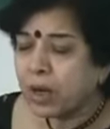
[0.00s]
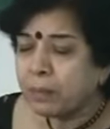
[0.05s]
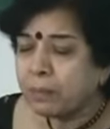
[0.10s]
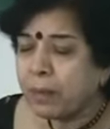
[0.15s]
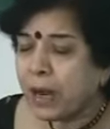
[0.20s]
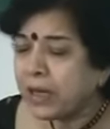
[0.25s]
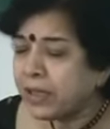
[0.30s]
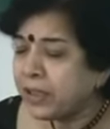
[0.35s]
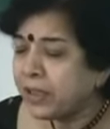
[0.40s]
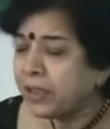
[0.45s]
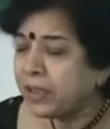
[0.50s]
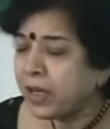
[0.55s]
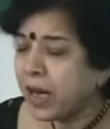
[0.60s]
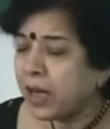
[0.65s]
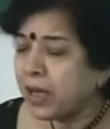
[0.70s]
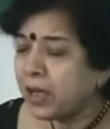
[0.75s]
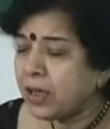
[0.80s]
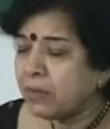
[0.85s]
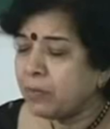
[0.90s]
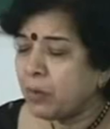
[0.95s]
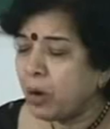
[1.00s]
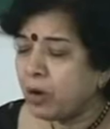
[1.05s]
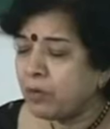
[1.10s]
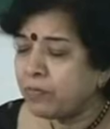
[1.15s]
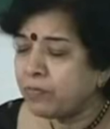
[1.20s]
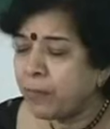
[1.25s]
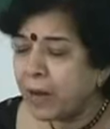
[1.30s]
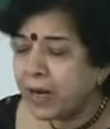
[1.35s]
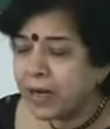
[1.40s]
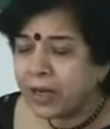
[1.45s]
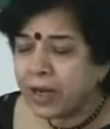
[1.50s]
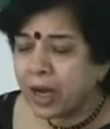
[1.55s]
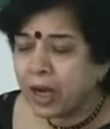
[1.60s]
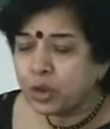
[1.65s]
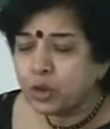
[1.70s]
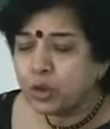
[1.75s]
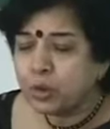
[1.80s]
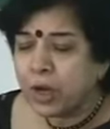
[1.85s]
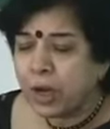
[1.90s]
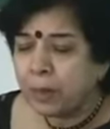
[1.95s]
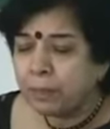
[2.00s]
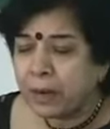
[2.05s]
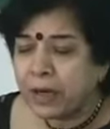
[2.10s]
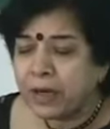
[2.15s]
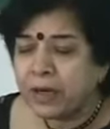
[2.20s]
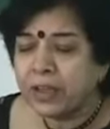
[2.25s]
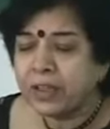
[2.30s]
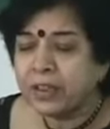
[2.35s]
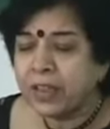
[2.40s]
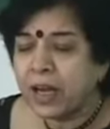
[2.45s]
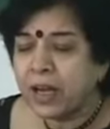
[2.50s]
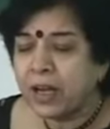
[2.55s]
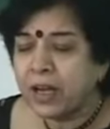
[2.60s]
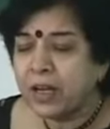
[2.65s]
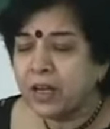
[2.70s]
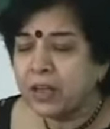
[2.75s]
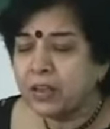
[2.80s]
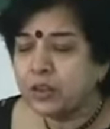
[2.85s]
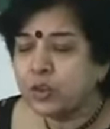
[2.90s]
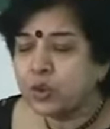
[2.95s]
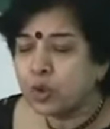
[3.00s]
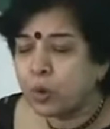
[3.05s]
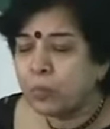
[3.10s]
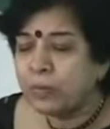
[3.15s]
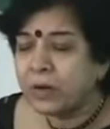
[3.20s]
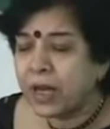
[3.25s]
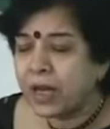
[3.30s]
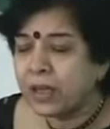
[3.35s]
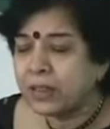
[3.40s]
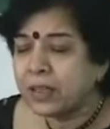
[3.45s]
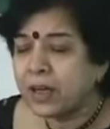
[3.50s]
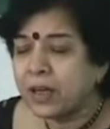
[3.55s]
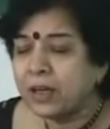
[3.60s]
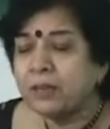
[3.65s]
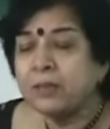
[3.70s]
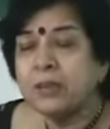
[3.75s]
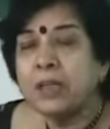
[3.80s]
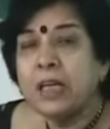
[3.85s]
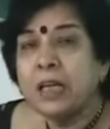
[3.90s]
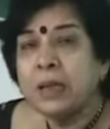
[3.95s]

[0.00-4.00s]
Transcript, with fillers: By the time of Mallikarjuna Pandita and Somanatha,